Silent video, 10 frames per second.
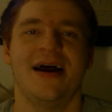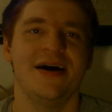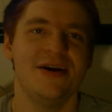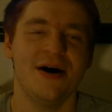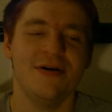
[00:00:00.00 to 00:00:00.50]

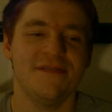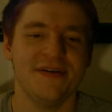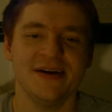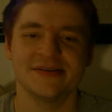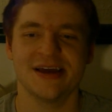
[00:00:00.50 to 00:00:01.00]
I know it
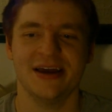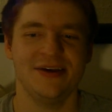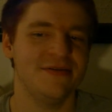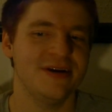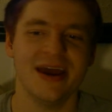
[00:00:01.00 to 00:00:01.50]
feels like
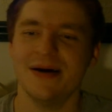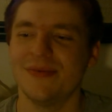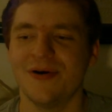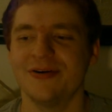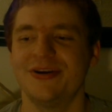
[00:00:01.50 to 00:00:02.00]
you could get
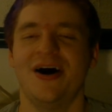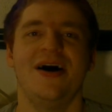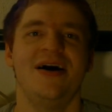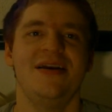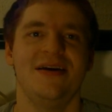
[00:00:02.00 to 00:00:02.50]
more
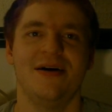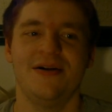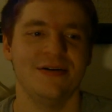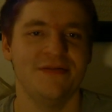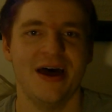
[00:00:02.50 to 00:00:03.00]
done and
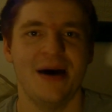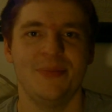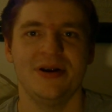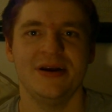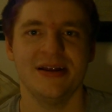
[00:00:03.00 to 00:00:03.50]
all of that,
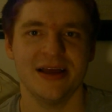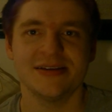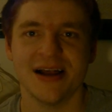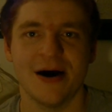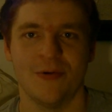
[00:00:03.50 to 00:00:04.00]
but it,
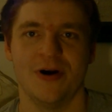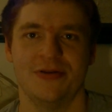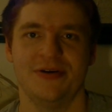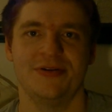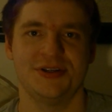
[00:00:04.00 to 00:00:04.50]
it's not worth it.